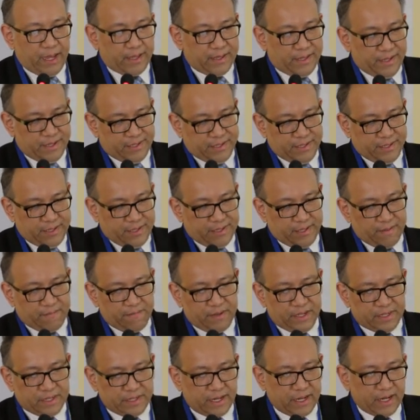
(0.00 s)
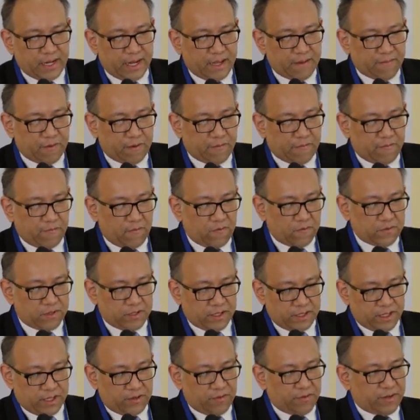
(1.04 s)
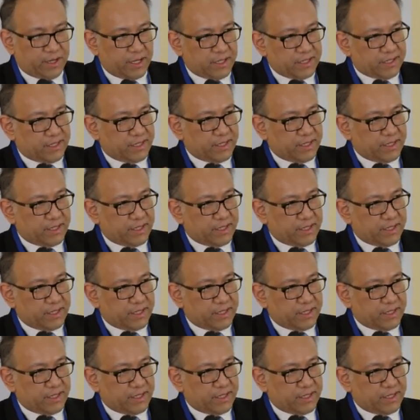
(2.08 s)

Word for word: And this is the missing labor force, and then you can